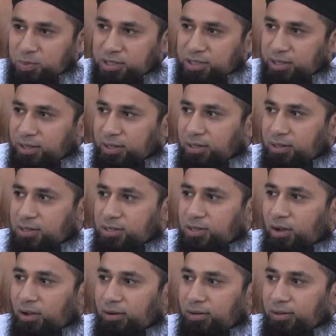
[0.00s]
particular
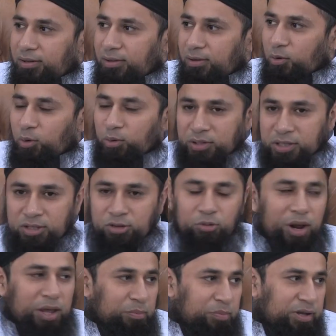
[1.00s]
scholar, or this
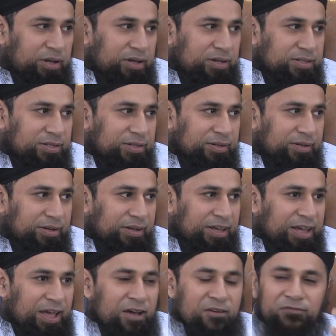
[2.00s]
great person.
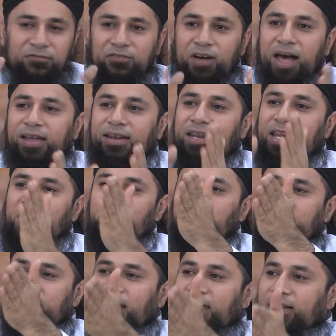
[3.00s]
Finally,
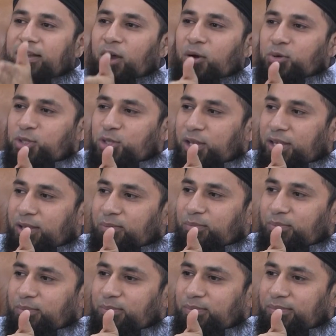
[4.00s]
when they go to
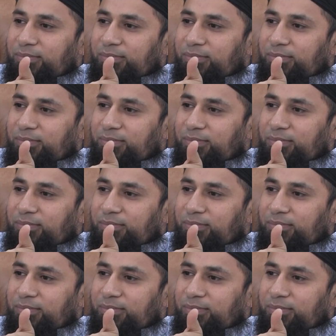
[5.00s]
him,